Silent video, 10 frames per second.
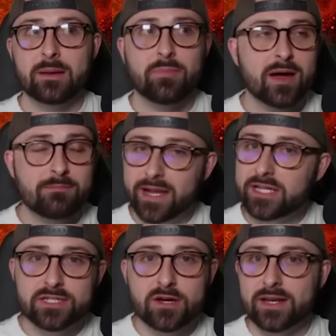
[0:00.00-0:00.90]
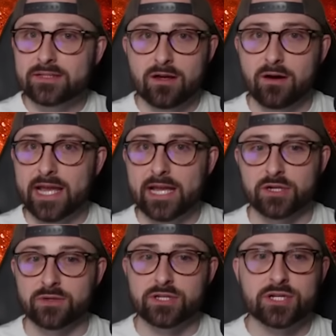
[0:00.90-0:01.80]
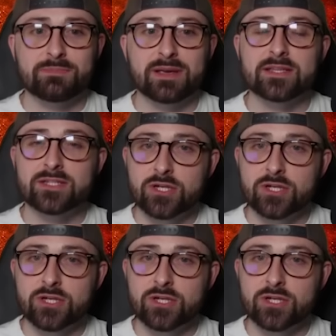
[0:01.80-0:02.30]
but I may just go down to Garnacho to just make it